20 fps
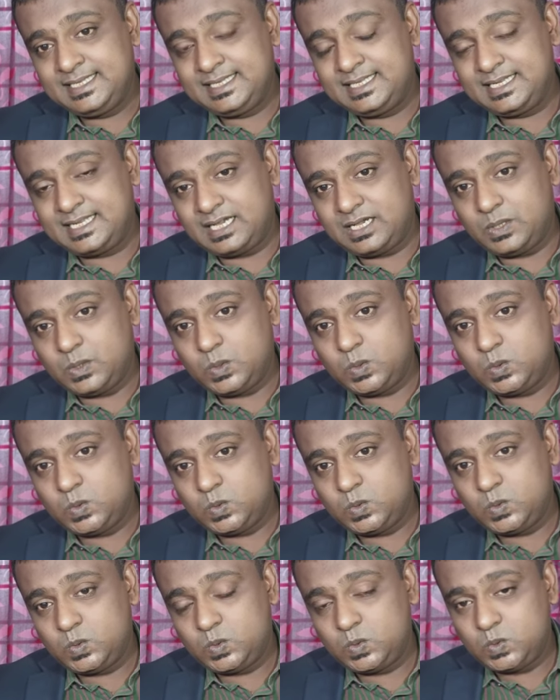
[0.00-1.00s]
Now,
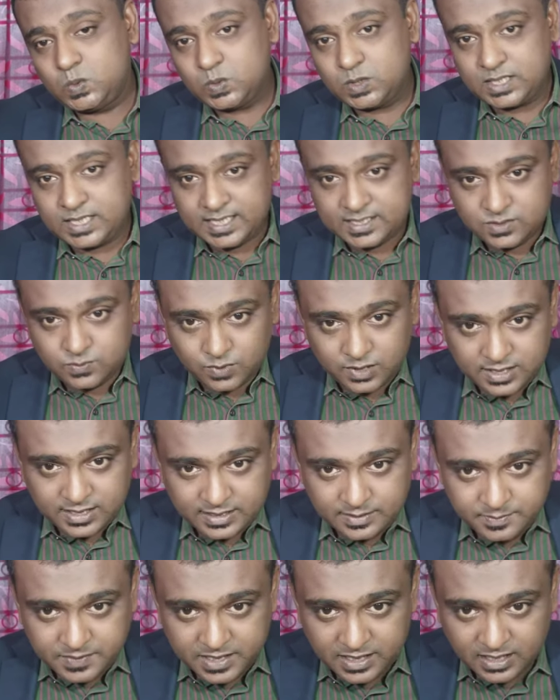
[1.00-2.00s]
guess what
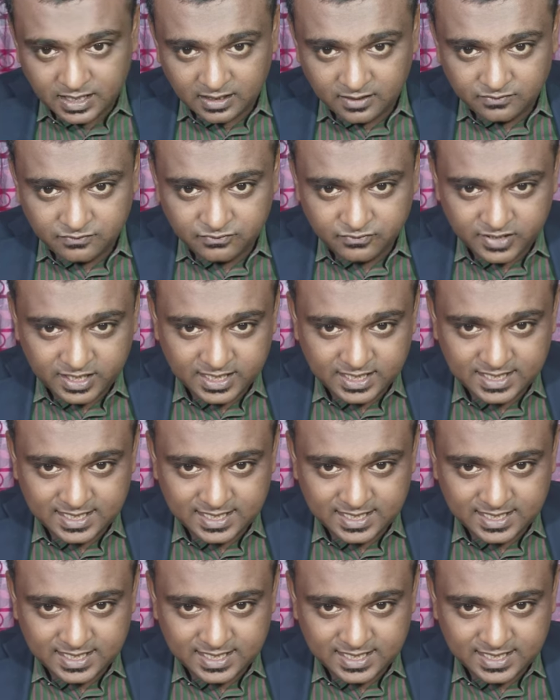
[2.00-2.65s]
happened halfway?